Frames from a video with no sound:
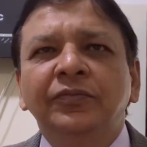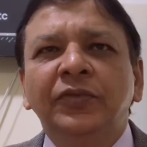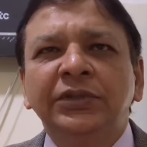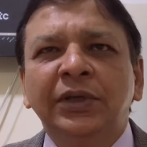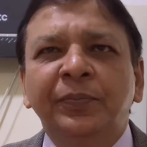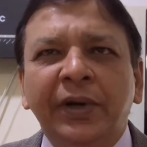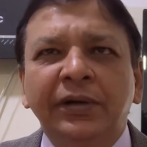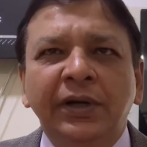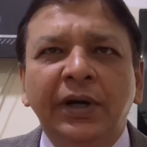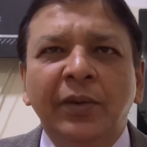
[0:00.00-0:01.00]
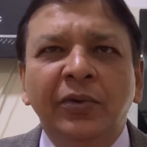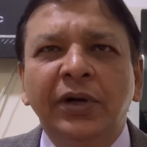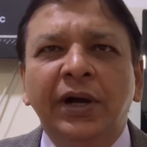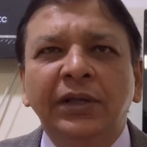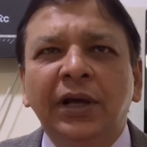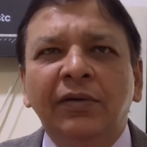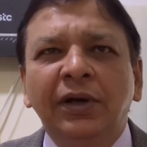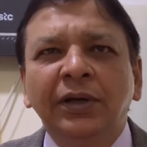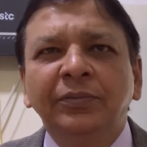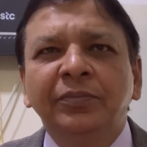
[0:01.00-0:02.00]
Visitor pattern
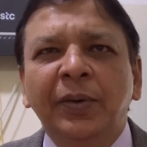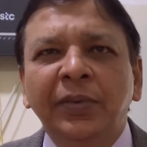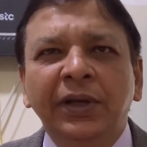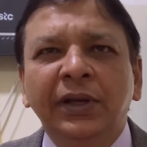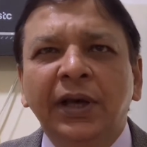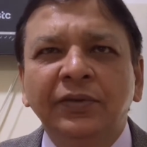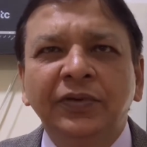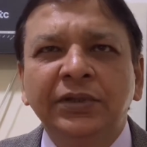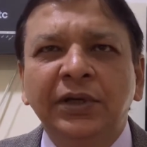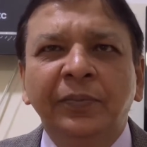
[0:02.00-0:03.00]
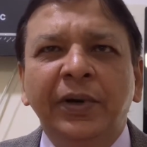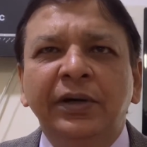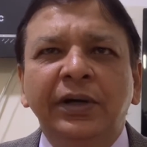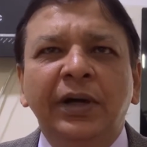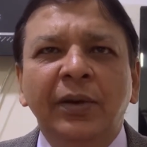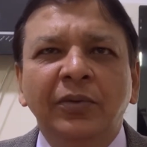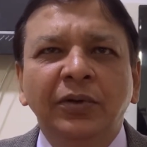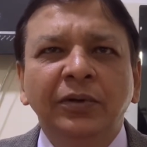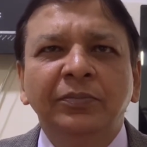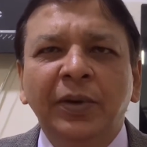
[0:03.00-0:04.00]
demo.java, public class visitor pattern demo,
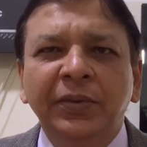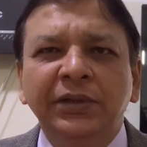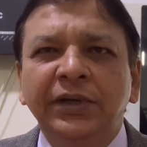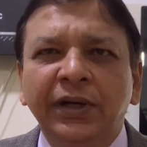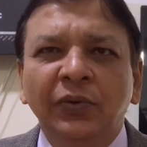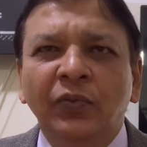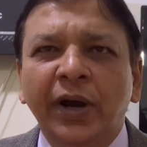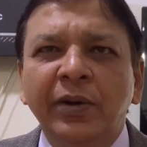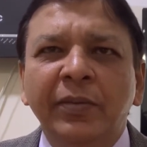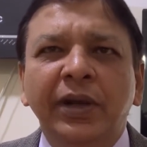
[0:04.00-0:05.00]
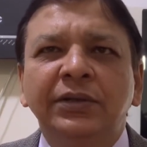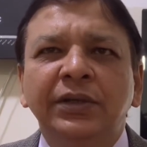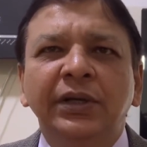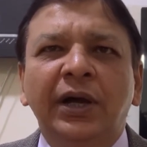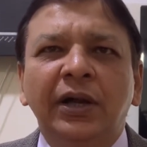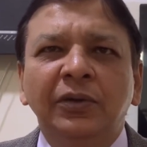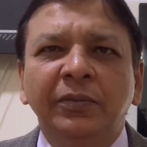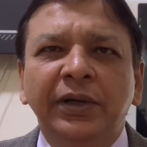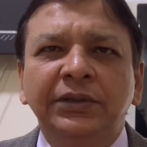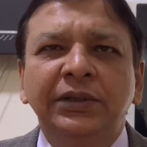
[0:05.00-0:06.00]
public static void main string
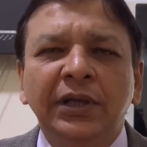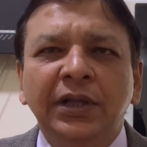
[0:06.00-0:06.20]
arguments,